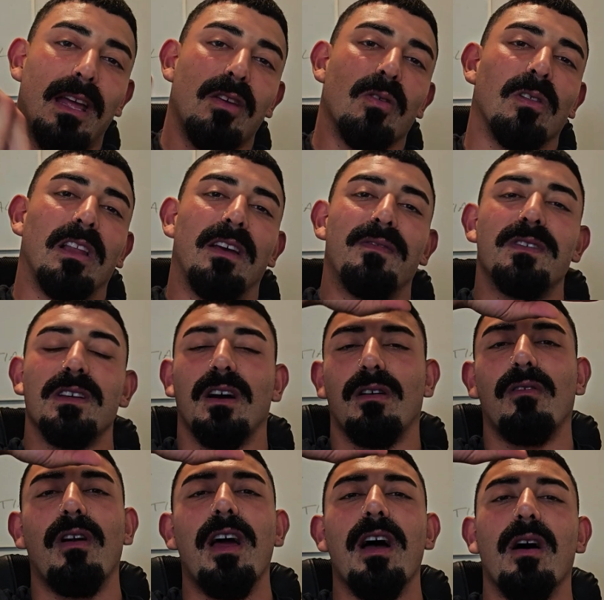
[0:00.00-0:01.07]
your lifts
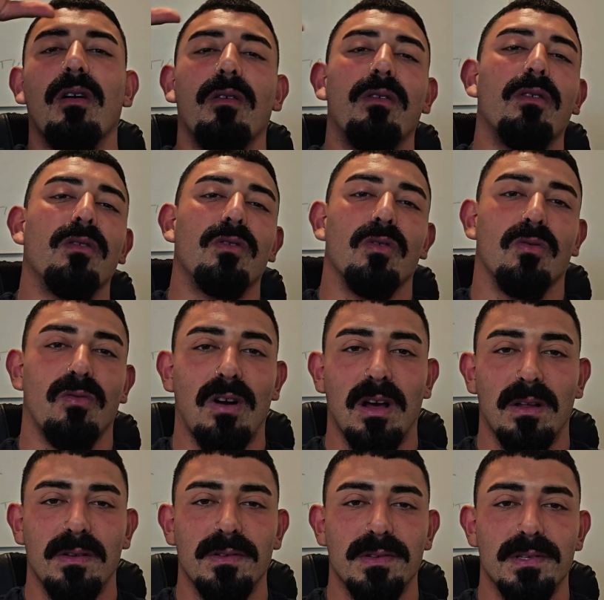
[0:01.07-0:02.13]
around your
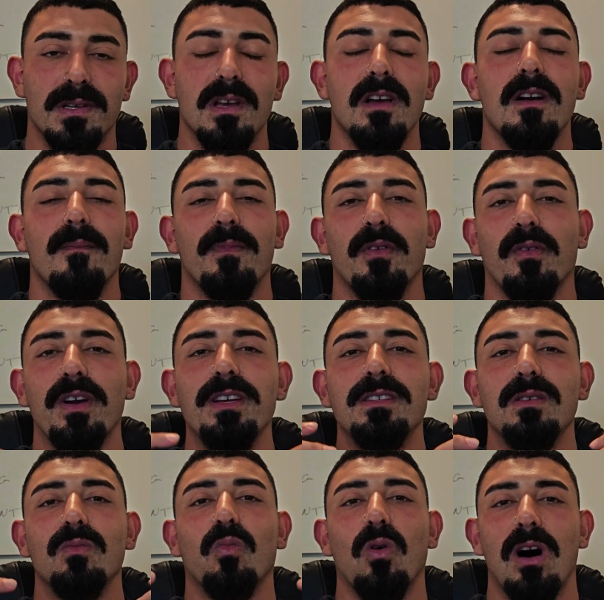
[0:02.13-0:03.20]
runs. The
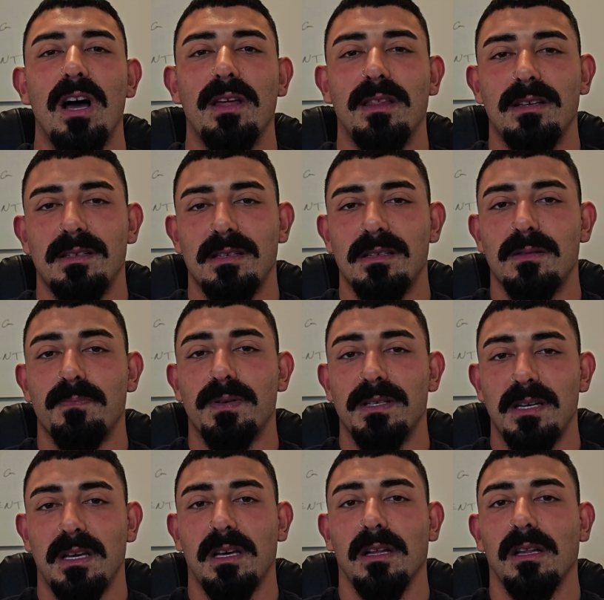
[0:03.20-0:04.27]
reason why this is
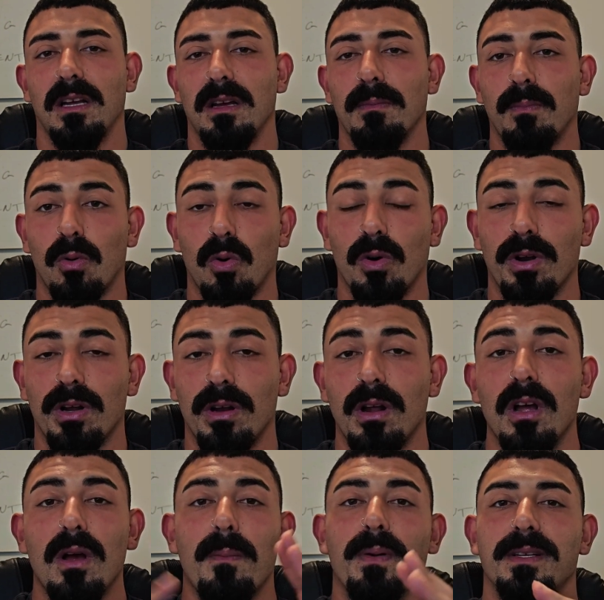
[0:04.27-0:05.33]
particularly important,
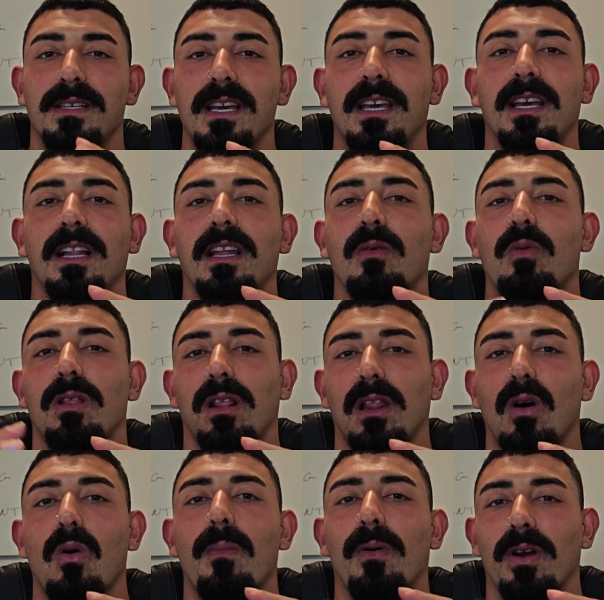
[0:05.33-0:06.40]
particularly with
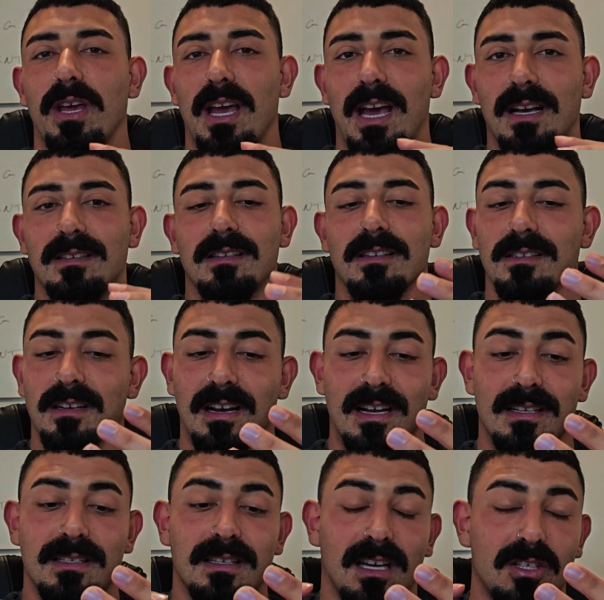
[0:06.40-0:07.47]
lower body
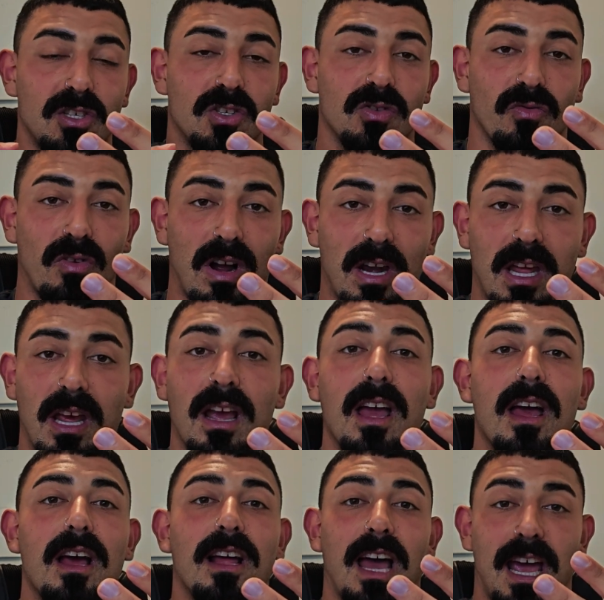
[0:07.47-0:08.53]
exercise such as running
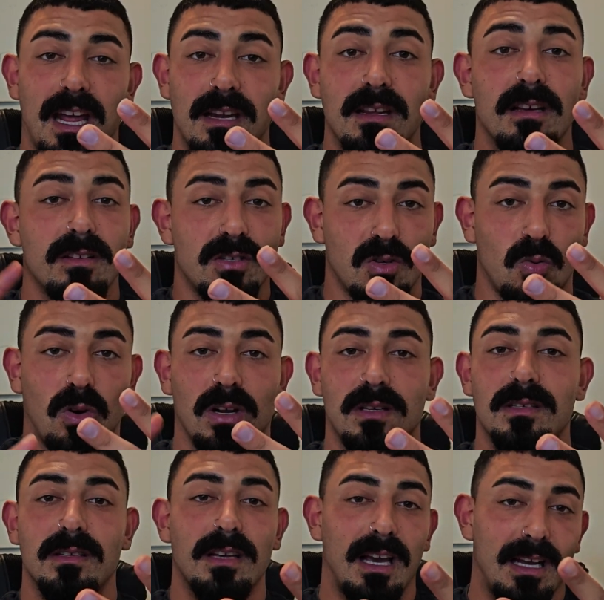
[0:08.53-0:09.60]
and
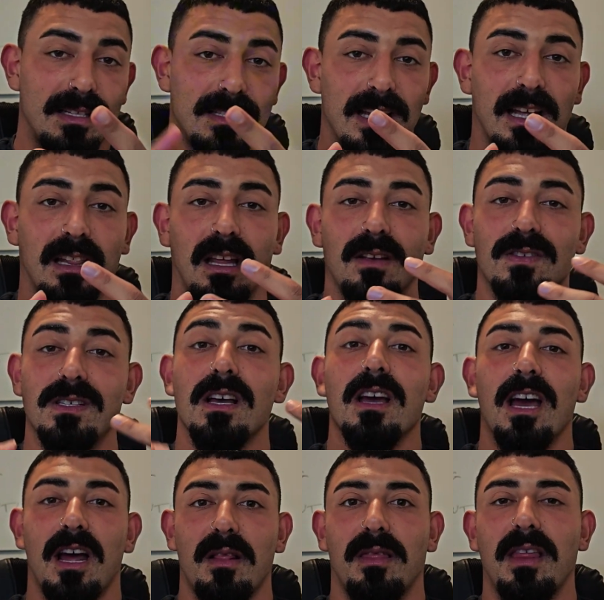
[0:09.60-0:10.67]
squats and deadlifts
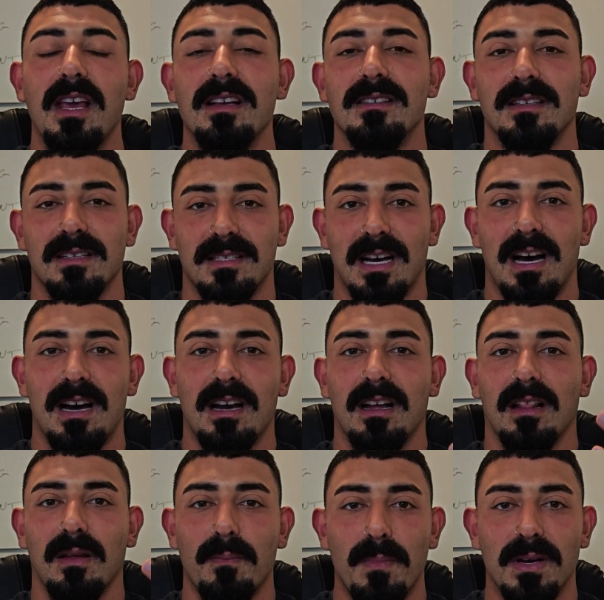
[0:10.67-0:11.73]
and things that
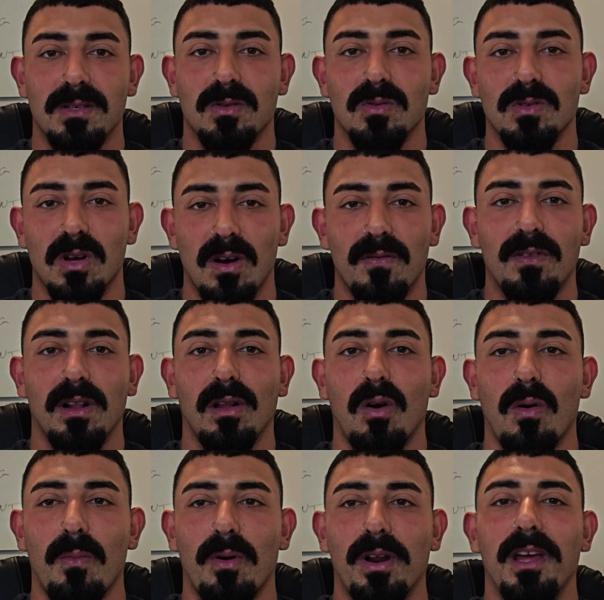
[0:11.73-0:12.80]
target the muscles of the
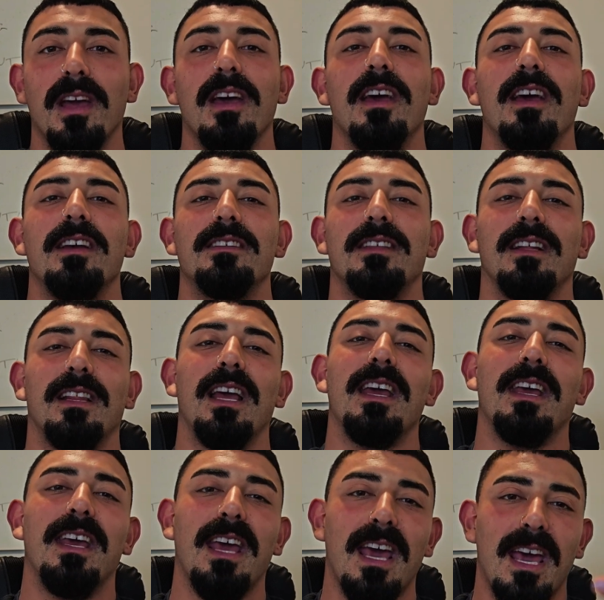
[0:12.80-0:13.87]
lower body, is that they
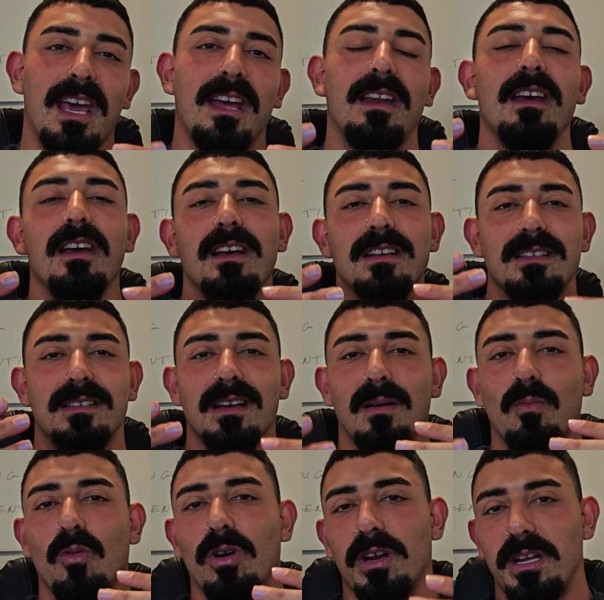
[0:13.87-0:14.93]
can
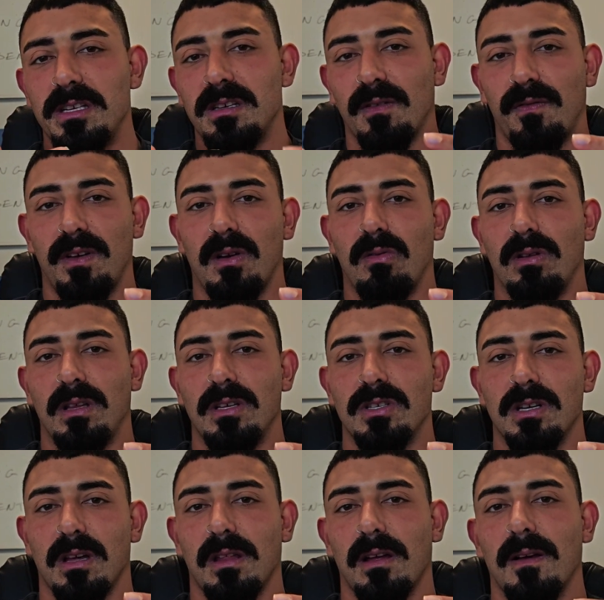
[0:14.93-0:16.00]
somewhat interfere with each
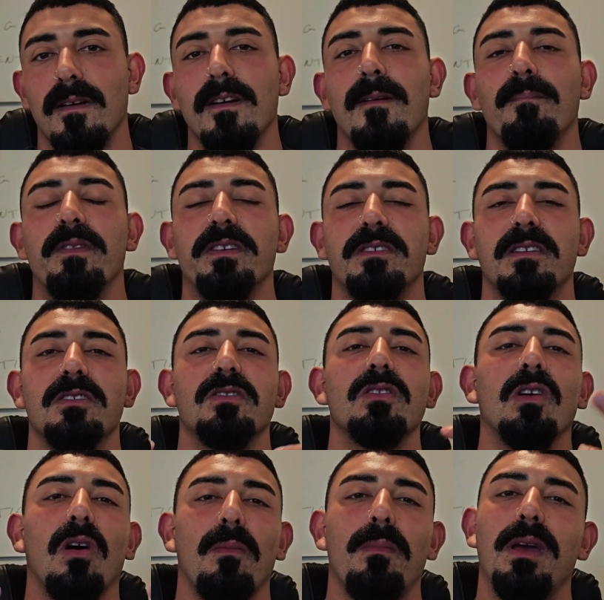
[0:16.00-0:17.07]
other. This does
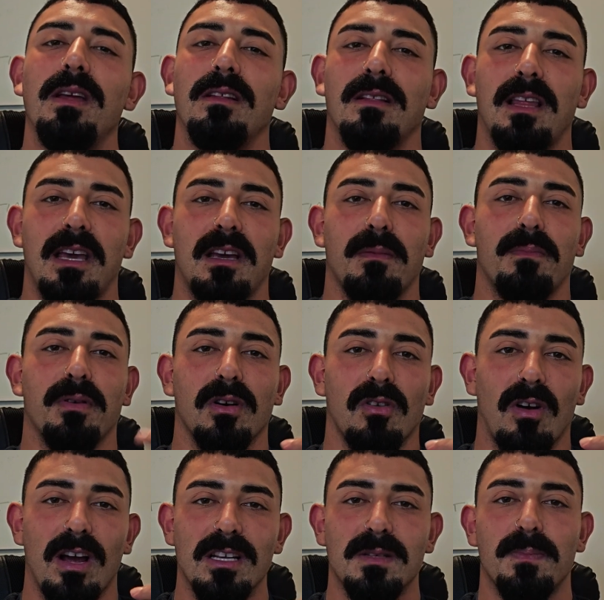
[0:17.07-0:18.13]
not mean that they can
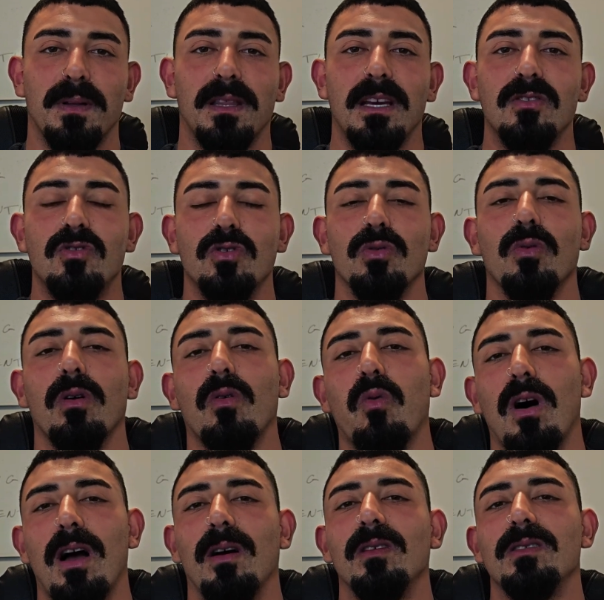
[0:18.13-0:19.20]
progress, but they do
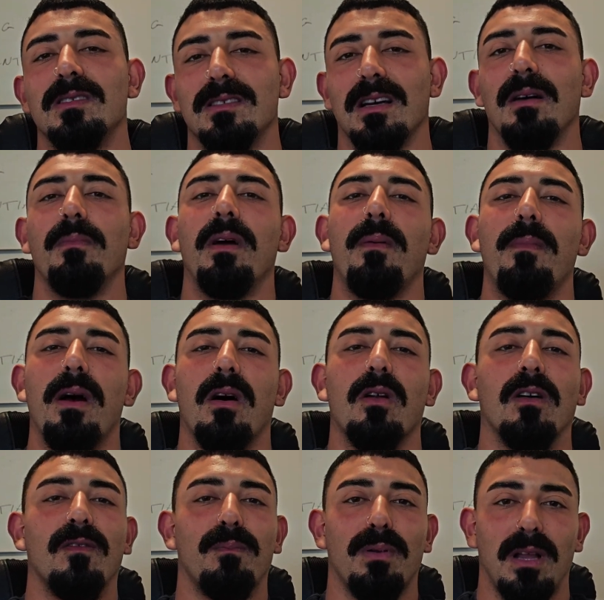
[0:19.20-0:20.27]
require some
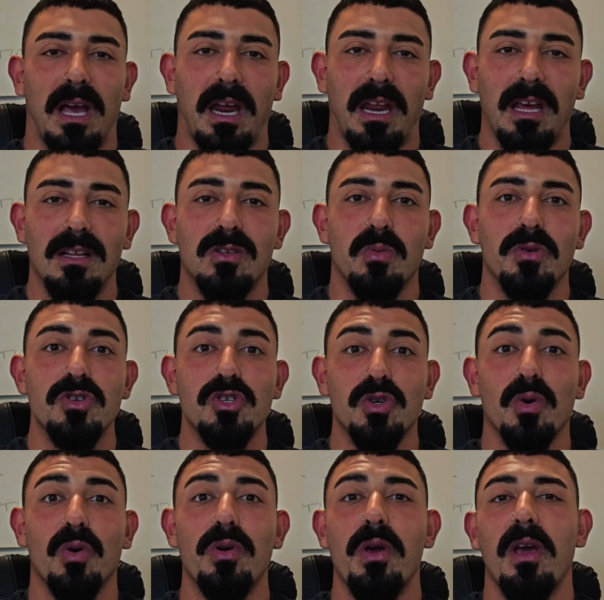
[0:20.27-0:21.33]
amount of planning to
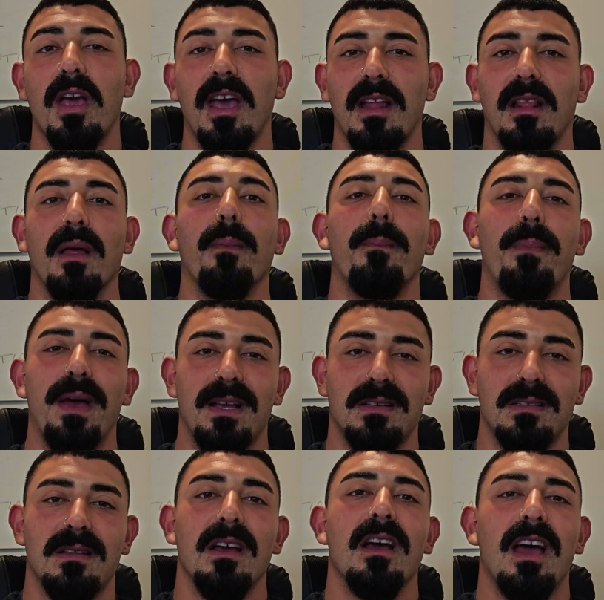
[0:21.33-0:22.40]
ensure you can get the
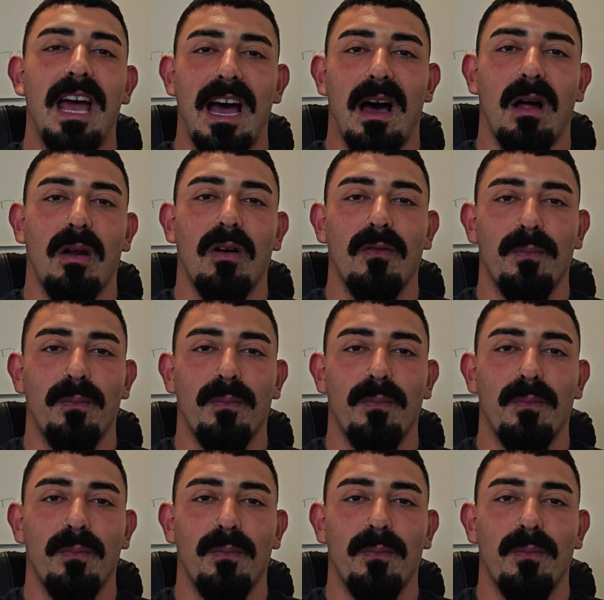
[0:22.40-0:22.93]
best out of